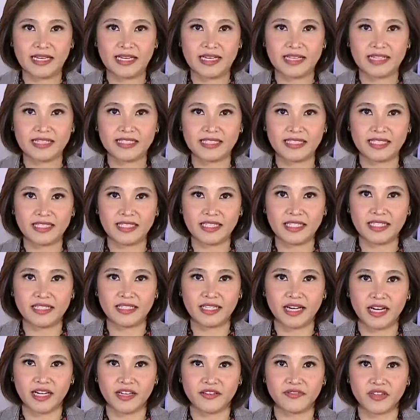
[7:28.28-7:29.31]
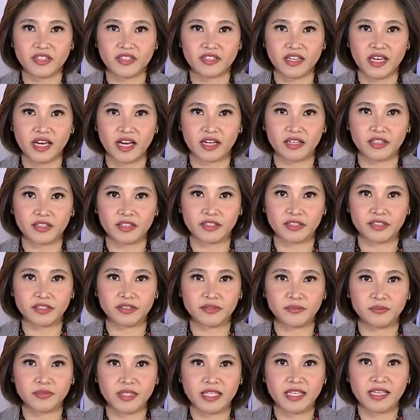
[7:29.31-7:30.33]
Sydney knife attacker.
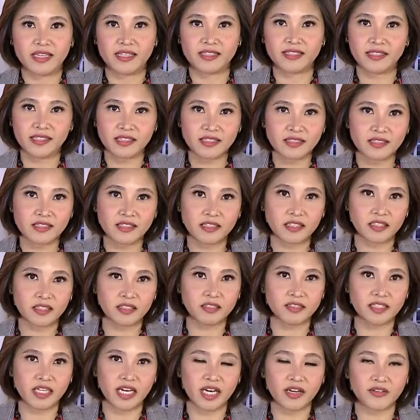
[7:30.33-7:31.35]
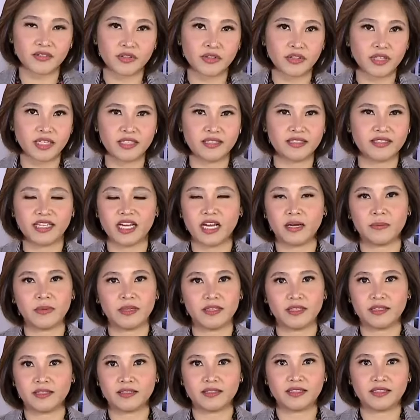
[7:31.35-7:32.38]
6 killed after a stabbing
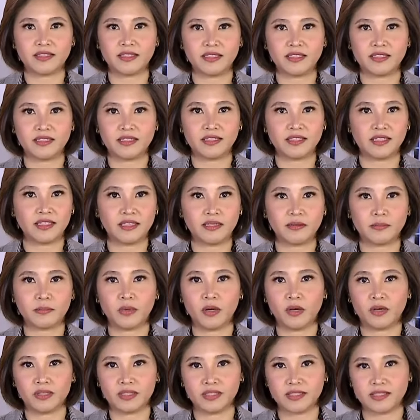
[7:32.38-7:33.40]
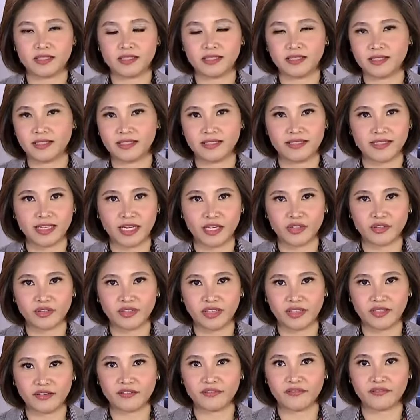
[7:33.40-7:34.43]
incident in a mall in Sydney
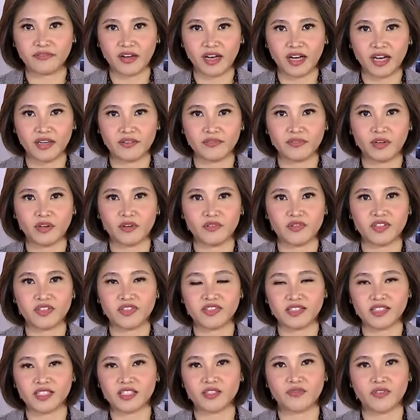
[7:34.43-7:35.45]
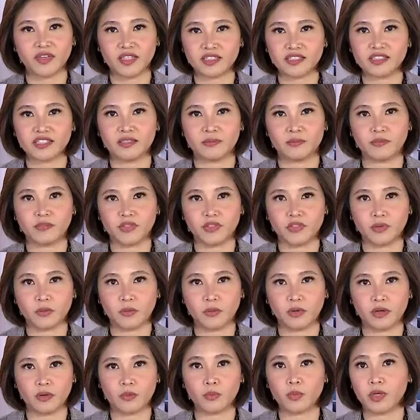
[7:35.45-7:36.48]
Saturday. 5 of the 6 victims
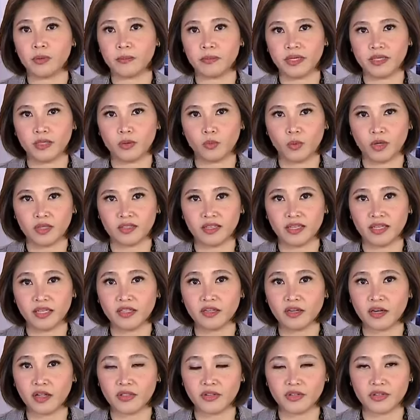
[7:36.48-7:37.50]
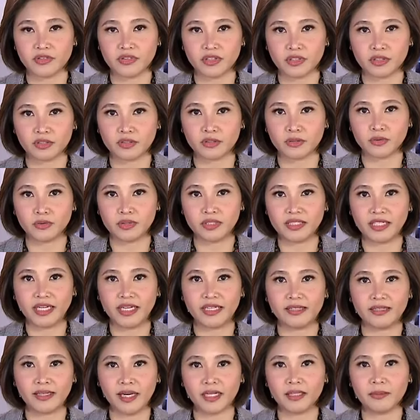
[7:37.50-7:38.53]
were women, while 8 others, including a
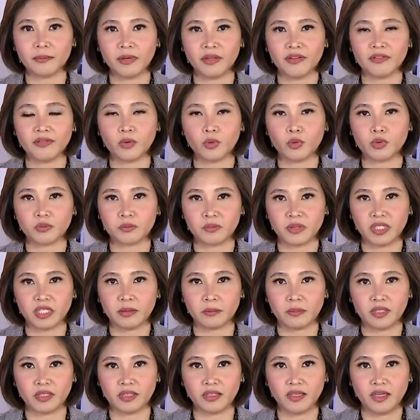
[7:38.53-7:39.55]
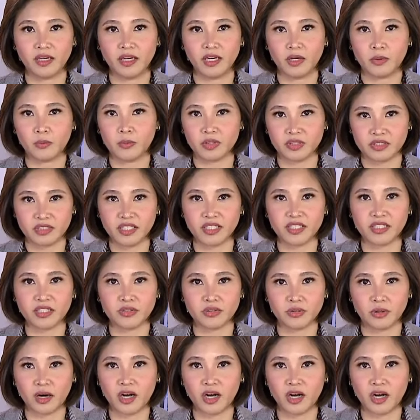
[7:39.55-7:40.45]
9-month-old baby, were taken to